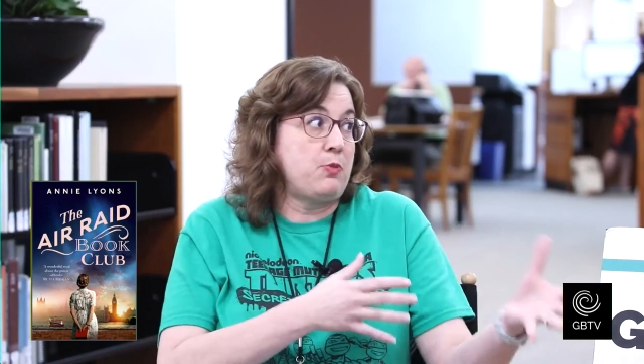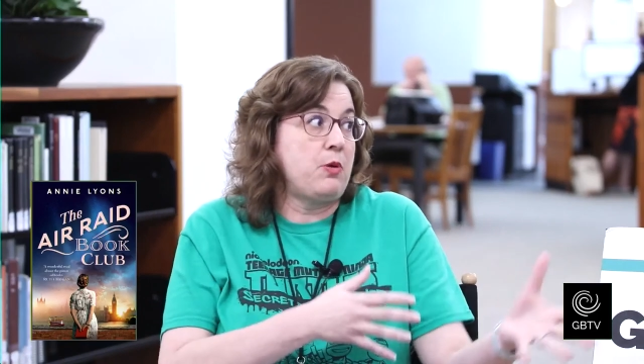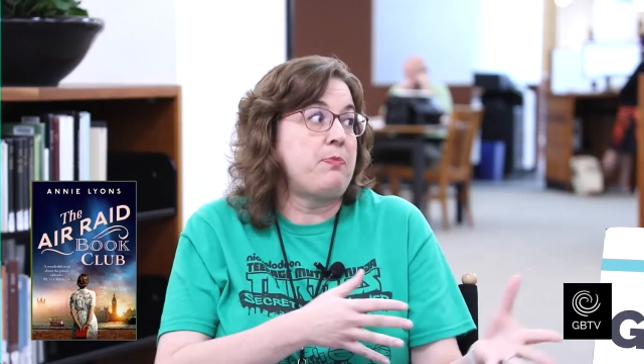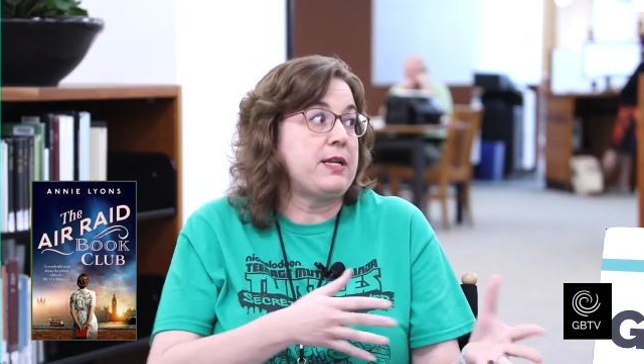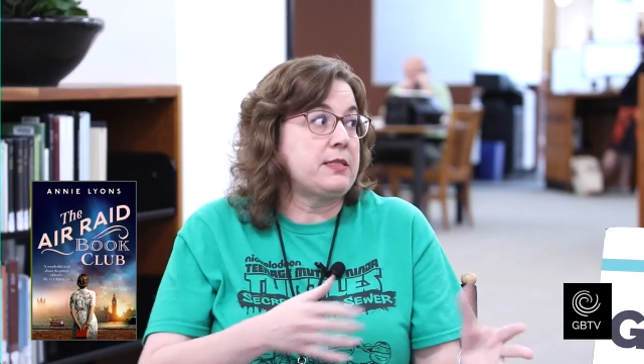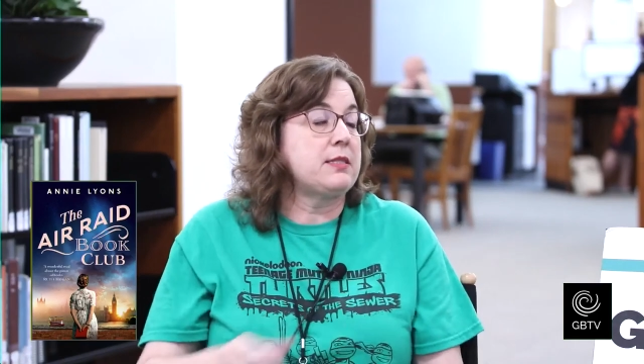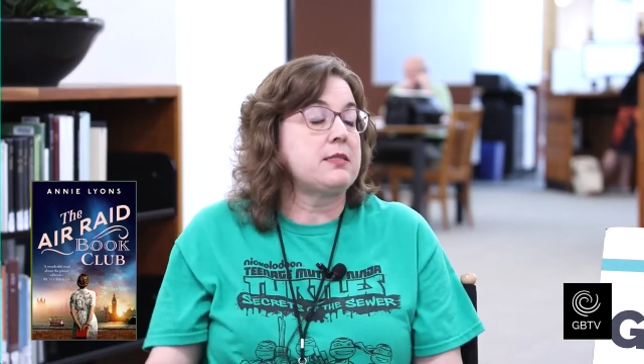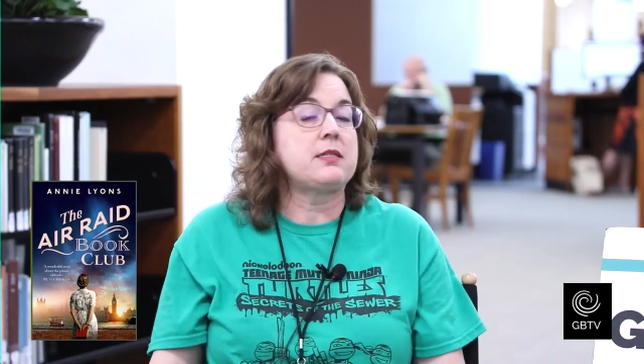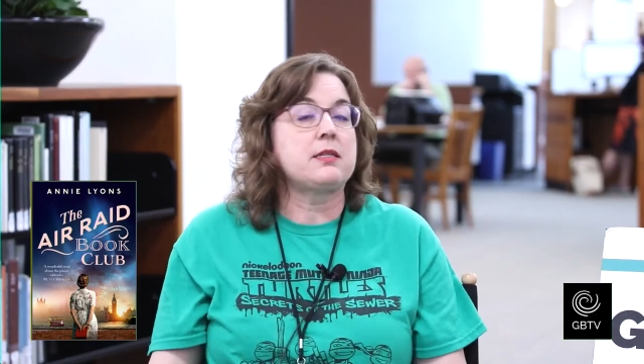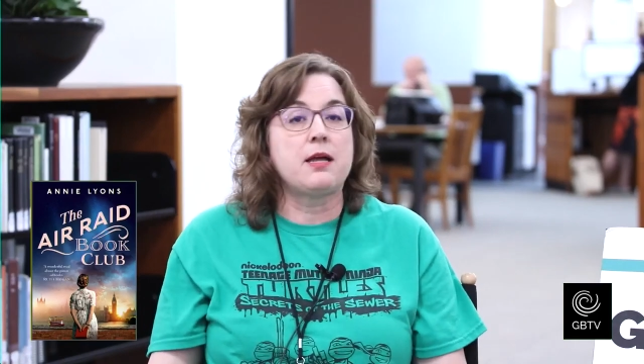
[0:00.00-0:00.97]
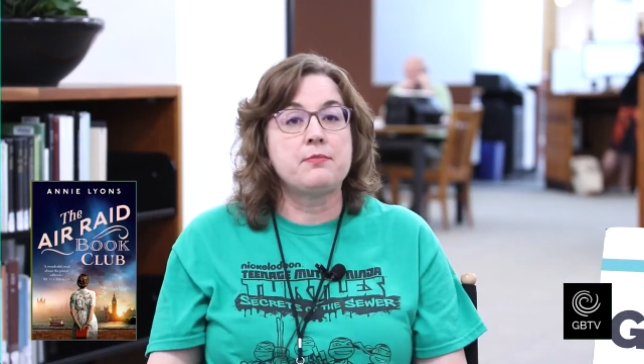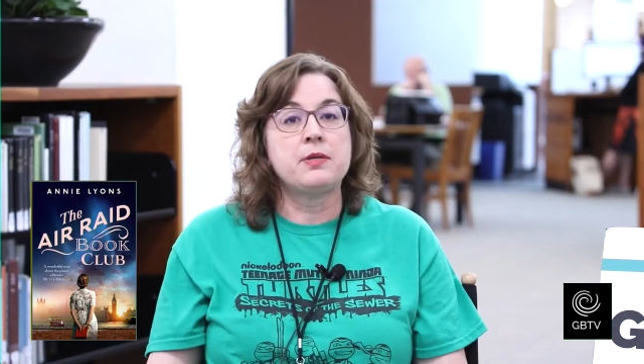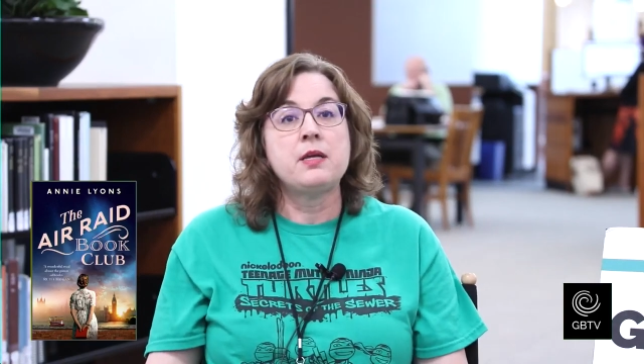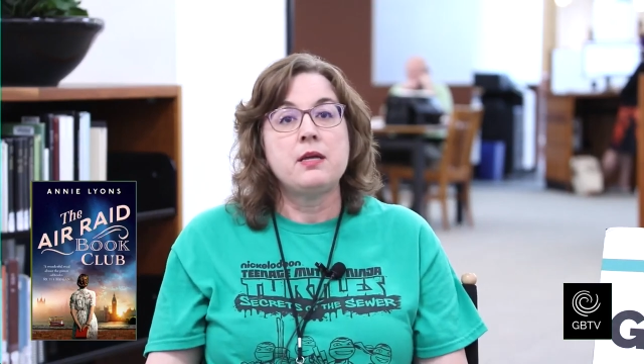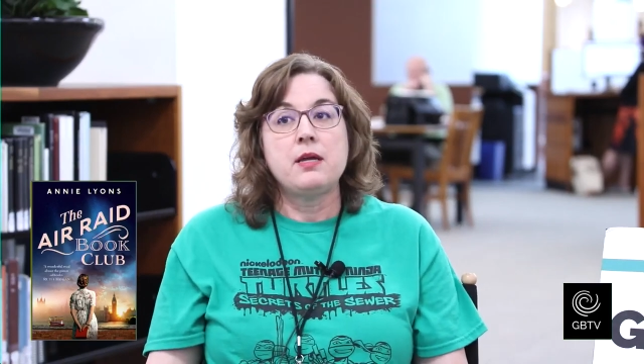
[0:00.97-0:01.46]
buses to come,
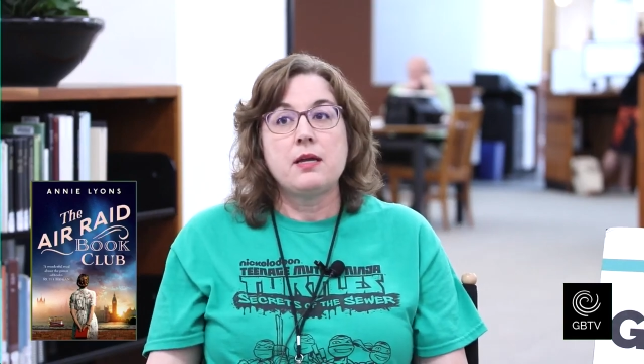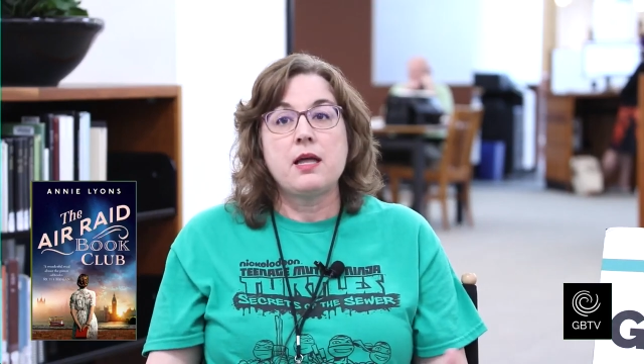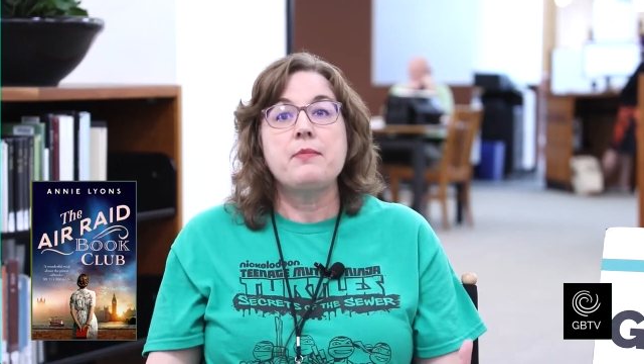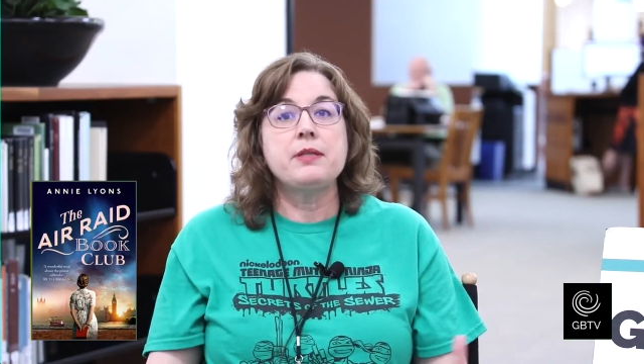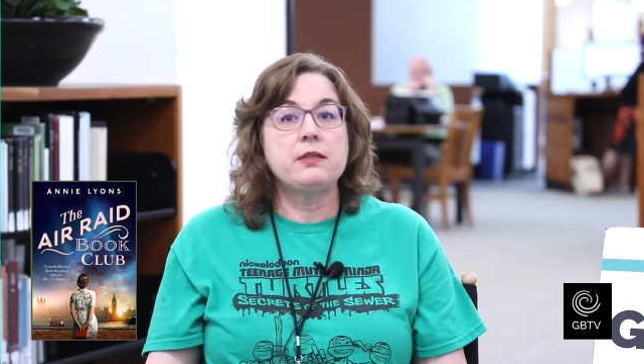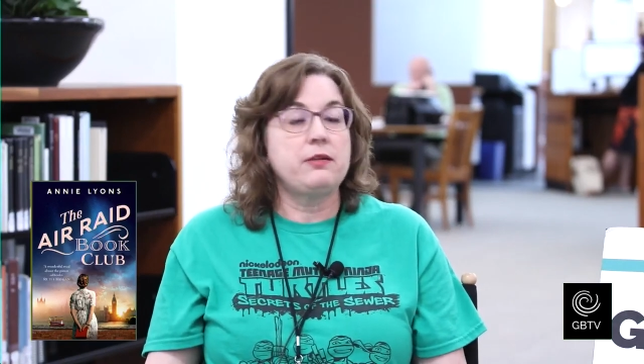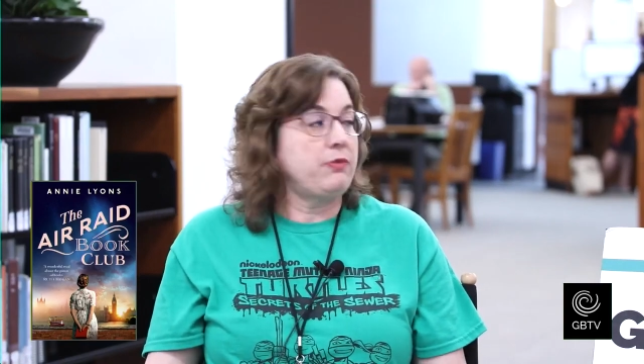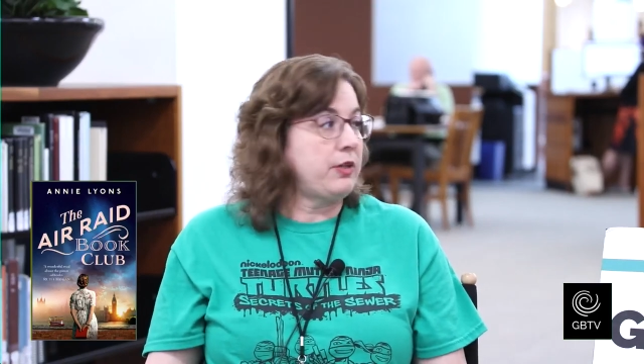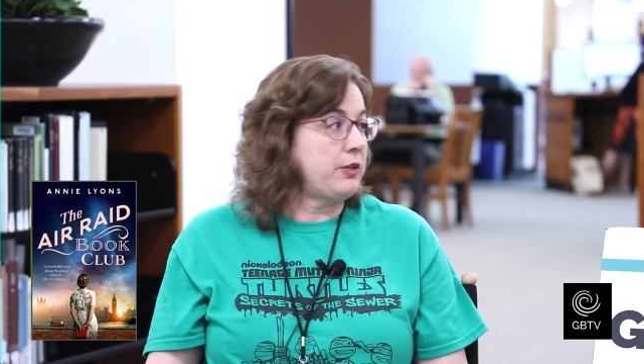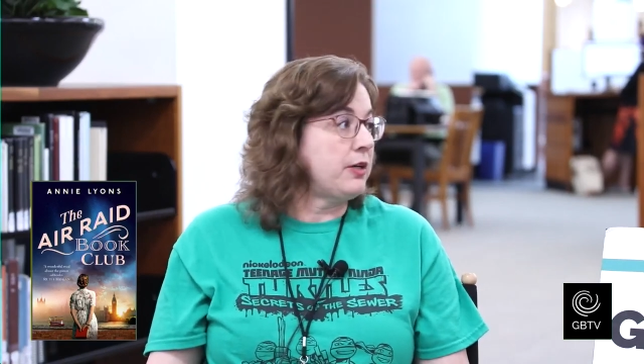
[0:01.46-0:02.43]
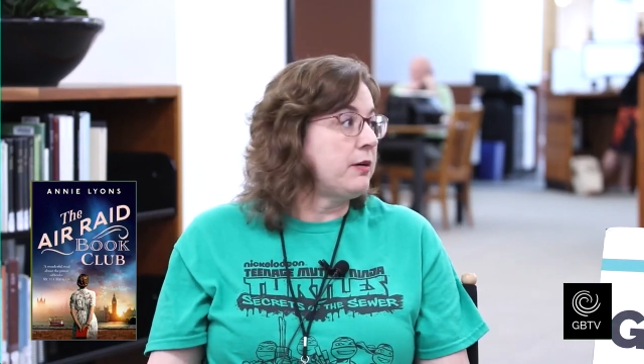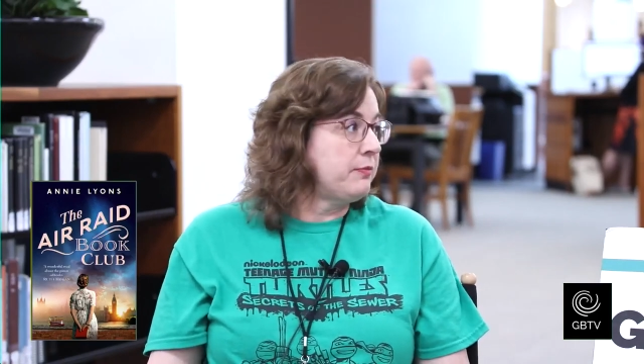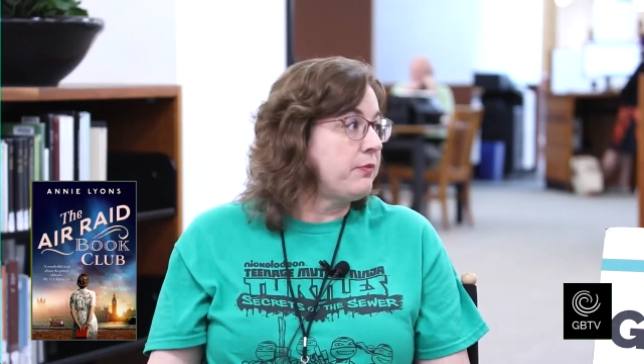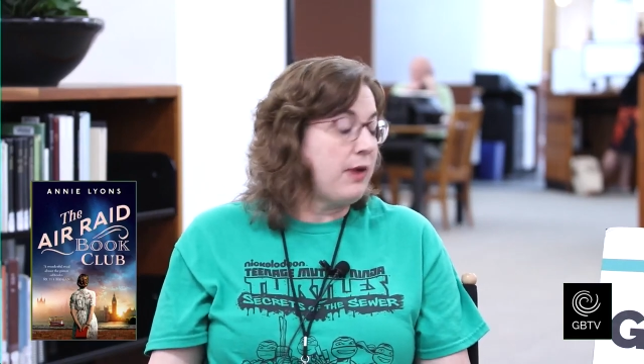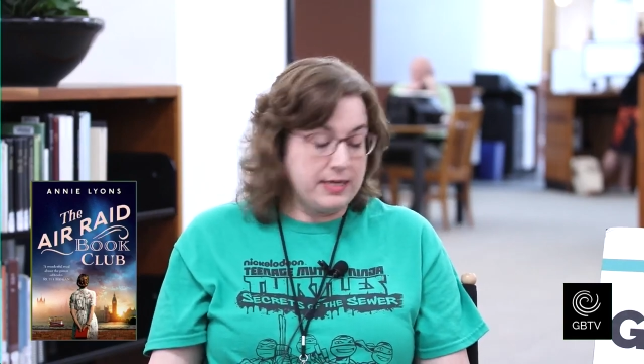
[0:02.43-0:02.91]
come and live with her.
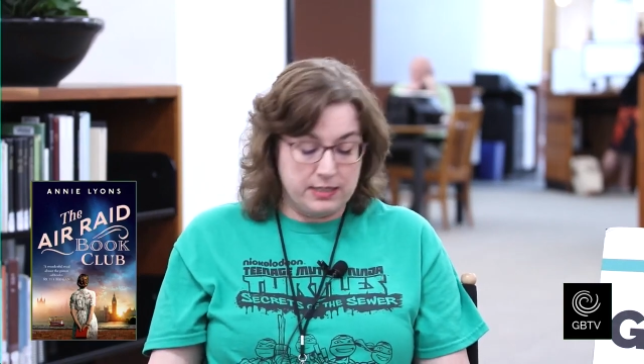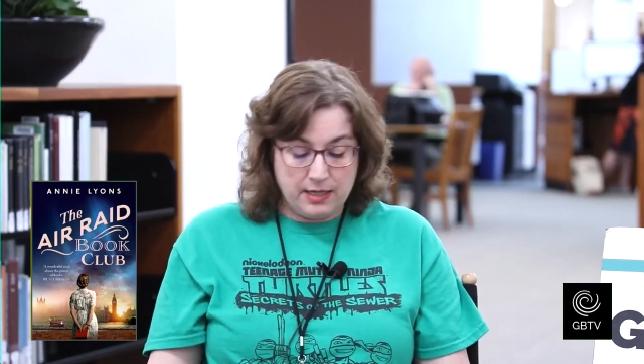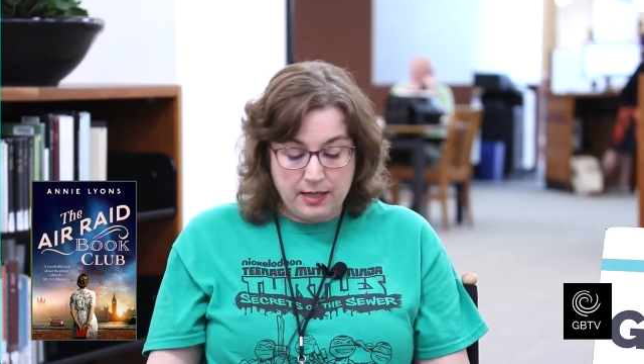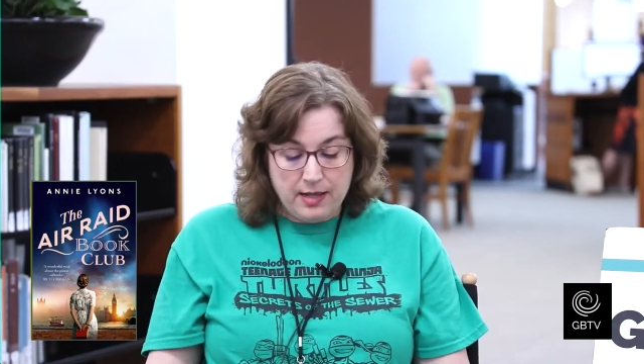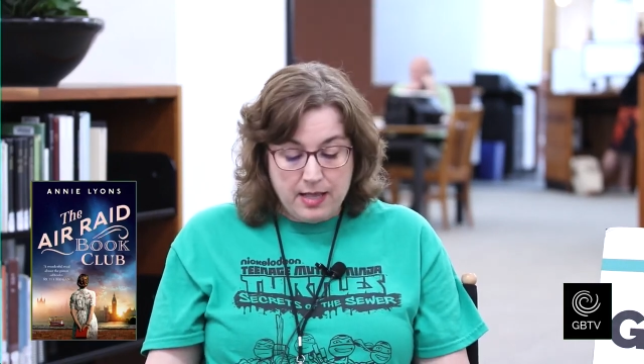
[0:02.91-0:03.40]
Right. Okay.